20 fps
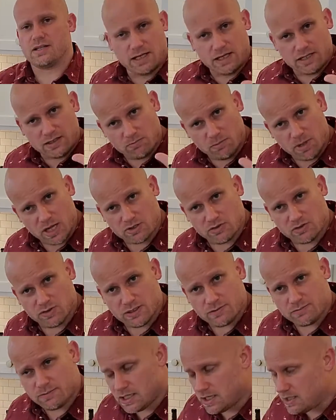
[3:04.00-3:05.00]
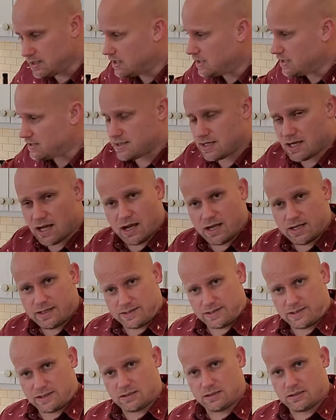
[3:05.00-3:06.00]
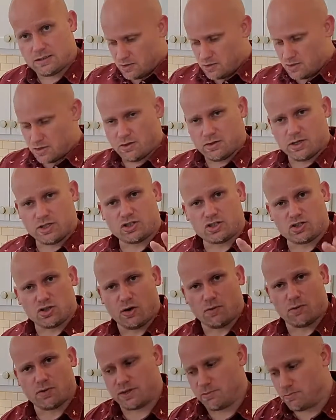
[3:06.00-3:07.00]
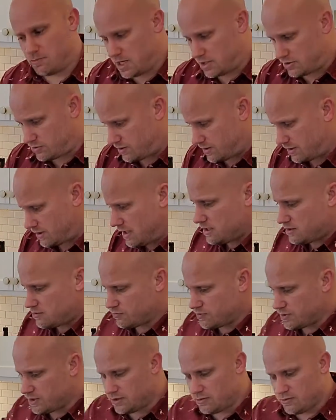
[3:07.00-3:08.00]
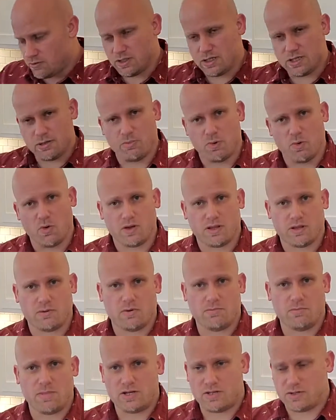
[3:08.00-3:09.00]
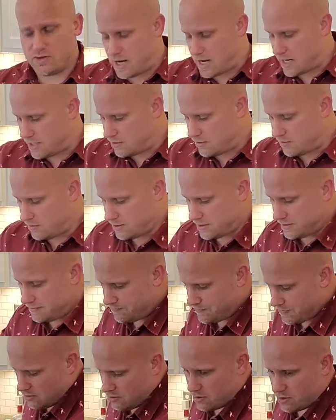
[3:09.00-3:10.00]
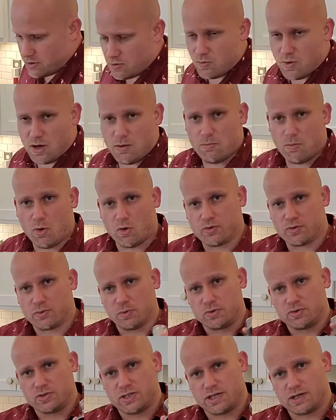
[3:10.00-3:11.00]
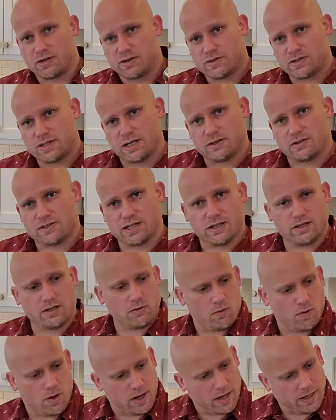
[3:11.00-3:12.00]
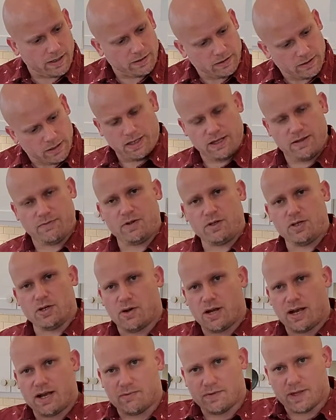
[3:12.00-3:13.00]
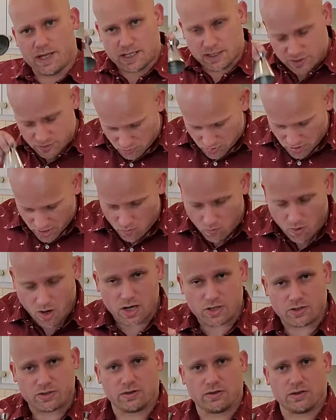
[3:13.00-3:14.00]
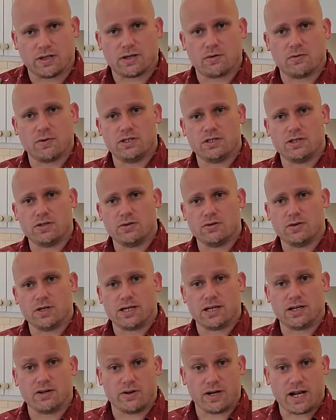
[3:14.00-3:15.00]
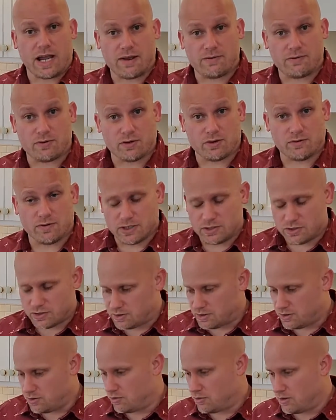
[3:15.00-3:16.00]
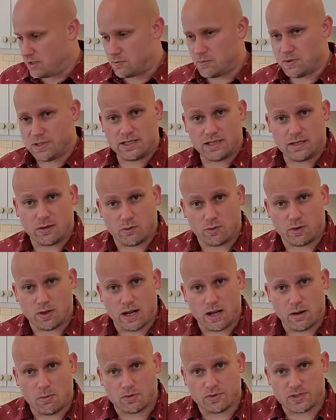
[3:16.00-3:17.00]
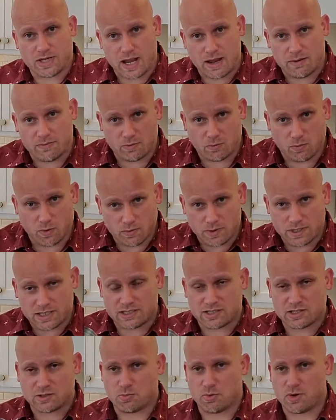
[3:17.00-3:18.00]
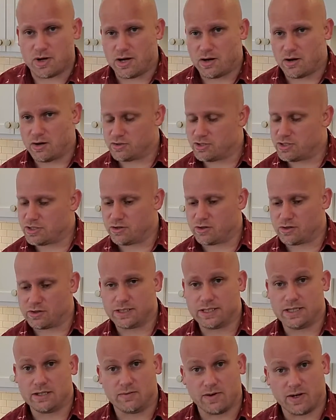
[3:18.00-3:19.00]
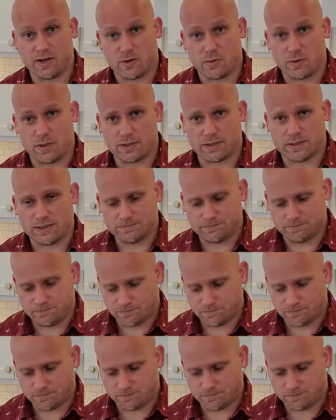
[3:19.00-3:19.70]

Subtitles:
it is measuring and then it's icing. So let's start with the measuring. It's really, really important that we measure accurately. You're gonna want multiple jiggers, and I'll tell you why. If you don't have like a spray washer like we do at Here and After eventually, or like we did at Reliable Tavern where we can spray our jigger clean very quickly,